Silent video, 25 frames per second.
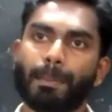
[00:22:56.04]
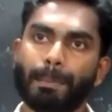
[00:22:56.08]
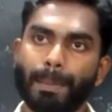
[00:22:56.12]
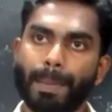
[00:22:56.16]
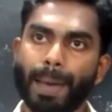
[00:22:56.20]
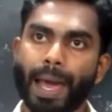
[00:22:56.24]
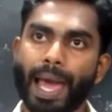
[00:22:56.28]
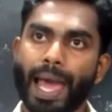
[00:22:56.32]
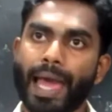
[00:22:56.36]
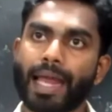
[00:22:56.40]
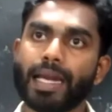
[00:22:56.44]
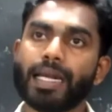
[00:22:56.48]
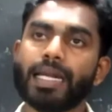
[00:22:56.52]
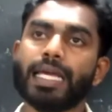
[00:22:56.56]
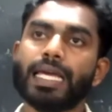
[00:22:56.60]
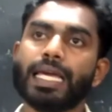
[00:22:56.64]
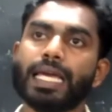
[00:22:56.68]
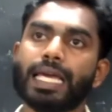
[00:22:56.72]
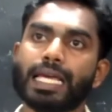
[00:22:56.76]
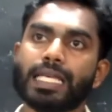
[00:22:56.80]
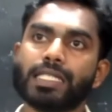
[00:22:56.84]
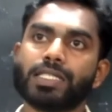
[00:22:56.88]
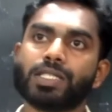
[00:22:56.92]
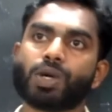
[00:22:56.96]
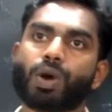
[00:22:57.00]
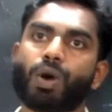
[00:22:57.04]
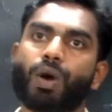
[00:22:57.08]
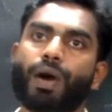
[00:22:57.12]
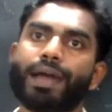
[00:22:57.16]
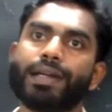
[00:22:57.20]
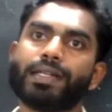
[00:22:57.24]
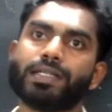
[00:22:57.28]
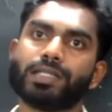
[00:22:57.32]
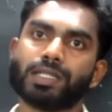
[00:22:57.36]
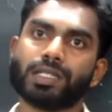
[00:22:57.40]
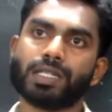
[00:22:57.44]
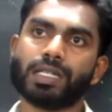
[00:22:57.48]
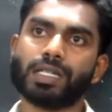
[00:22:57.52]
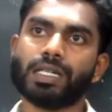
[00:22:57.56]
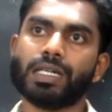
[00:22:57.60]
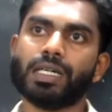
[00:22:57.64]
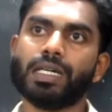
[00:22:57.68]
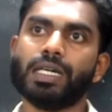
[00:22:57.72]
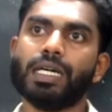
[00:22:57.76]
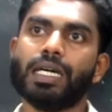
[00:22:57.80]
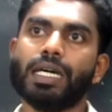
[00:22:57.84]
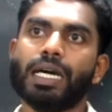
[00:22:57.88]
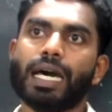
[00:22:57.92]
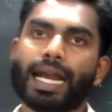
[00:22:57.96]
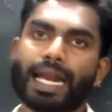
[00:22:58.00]
man is quite
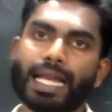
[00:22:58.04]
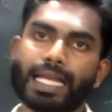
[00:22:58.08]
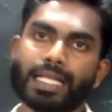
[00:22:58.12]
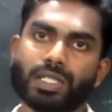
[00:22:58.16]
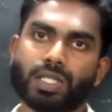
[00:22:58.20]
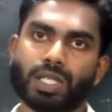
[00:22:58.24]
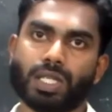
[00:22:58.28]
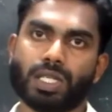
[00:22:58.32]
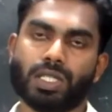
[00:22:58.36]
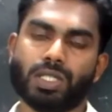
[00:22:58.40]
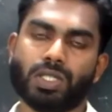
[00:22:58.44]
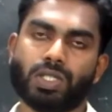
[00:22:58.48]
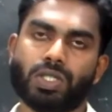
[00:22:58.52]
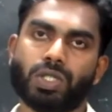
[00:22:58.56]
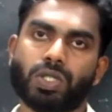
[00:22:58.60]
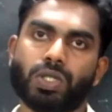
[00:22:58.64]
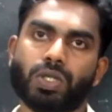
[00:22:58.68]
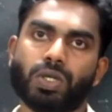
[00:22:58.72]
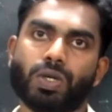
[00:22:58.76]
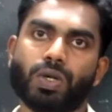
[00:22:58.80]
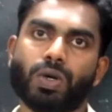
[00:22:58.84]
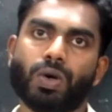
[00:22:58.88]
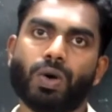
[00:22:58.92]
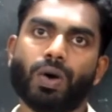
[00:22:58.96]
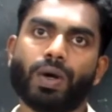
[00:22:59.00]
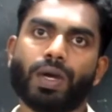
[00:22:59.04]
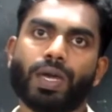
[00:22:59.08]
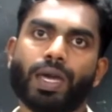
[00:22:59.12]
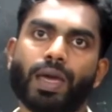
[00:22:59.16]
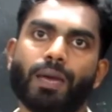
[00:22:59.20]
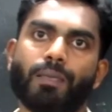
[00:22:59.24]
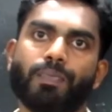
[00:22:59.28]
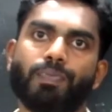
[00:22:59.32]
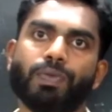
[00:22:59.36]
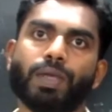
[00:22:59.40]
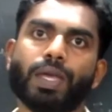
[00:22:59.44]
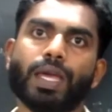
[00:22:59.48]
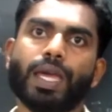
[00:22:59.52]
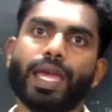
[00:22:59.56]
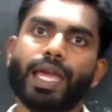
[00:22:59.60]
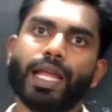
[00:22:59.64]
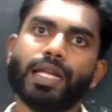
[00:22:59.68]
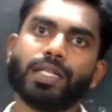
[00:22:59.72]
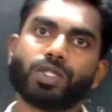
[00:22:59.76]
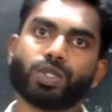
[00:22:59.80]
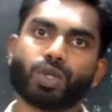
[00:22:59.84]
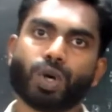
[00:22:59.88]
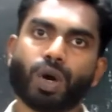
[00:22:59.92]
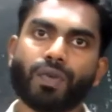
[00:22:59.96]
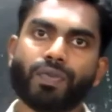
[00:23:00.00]
recent. Okay,
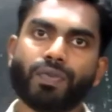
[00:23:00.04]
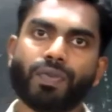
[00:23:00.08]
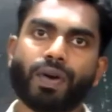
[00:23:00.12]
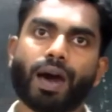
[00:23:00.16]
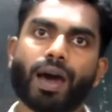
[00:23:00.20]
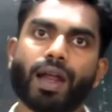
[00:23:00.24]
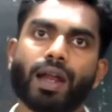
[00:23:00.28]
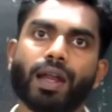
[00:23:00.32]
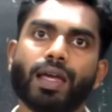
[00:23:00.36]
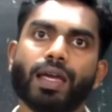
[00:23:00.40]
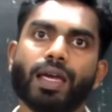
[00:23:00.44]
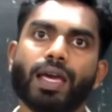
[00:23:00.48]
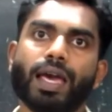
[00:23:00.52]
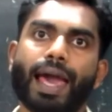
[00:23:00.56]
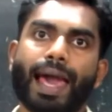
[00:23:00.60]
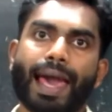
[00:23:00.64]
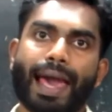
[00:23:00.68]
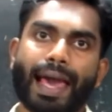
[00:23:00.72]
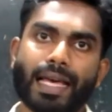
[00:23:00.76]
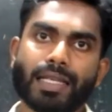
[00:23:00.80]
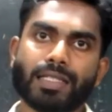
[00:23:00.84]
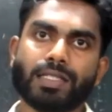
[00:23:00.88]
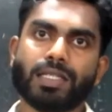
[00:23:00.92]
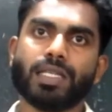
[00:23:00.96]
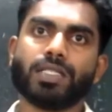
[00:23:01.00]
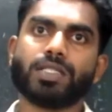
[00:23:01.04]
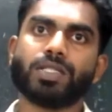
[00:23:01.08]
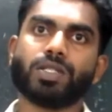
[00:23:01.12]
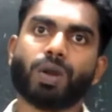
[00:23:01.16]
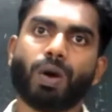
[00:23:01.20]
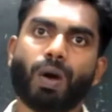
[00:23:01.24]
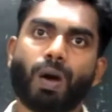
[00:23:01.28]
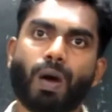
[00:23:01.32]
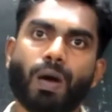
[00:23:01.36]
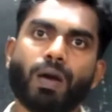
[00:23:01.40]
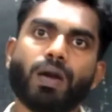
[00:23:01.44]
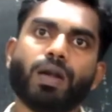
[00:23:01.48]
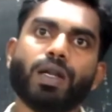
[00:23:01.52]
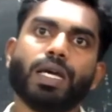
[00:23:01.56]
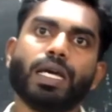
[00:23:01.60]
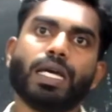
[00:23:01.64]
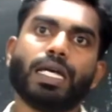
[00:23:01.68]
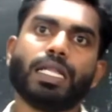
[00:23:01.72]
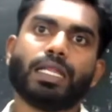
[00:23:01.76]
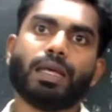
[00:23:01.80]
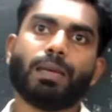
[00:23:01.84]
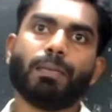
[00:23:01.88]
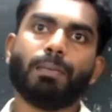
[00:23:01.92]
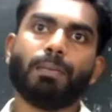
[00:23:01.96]
in so far as is known, the